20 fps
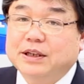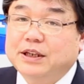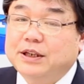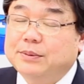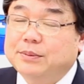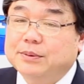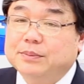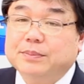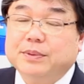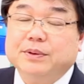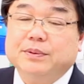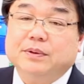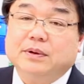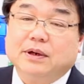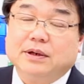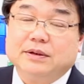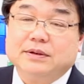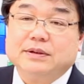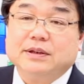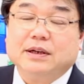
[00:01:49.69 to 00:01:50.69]
even
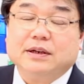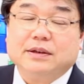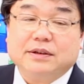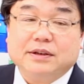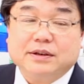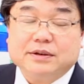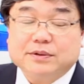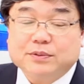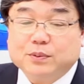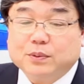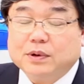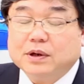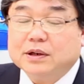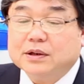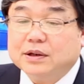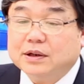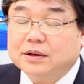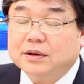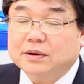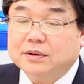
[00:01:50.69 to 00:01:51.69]
before I started
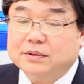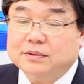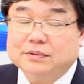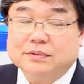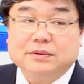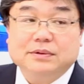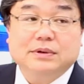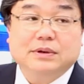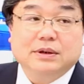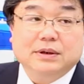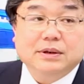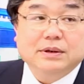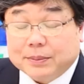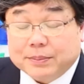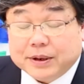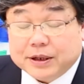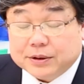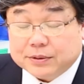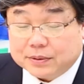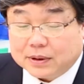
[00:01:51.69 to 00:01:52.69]
working on
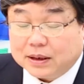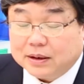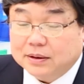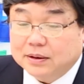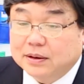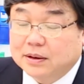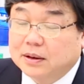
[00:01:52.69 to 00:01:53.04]
habenula.